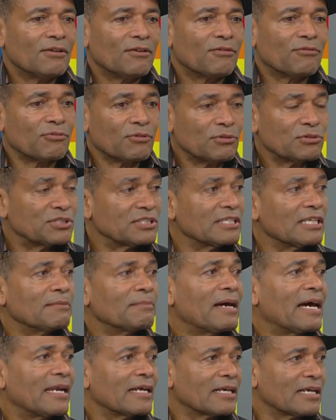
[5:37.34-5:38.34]
through
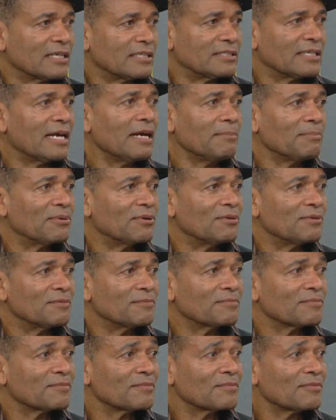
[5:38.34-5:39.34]
cinematic example
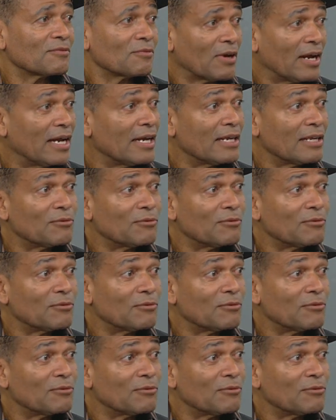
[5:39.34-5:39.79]
right?